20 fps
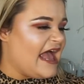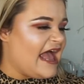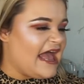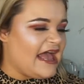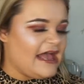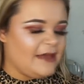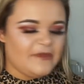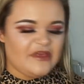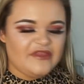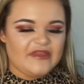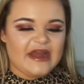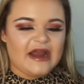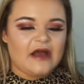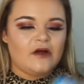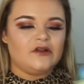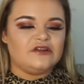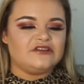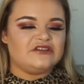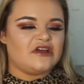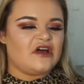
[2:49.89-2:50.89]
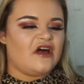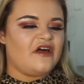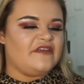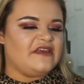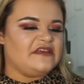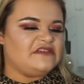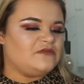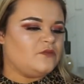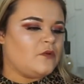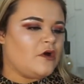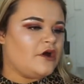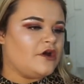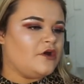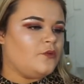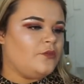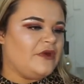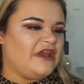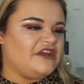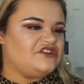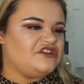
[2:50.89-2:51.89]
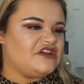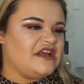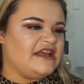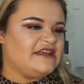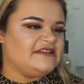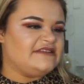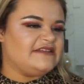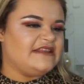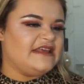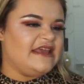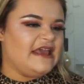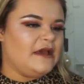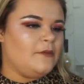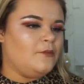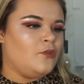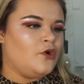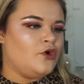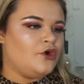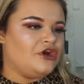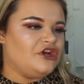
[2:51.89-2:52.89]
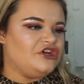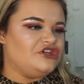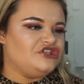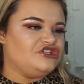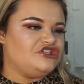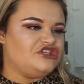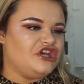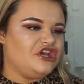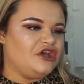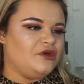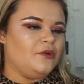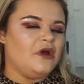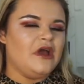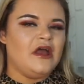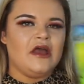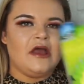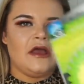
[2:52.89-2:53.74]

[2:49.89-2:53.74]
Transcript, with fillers: Um, and then I also got this one, which is the Morning Dew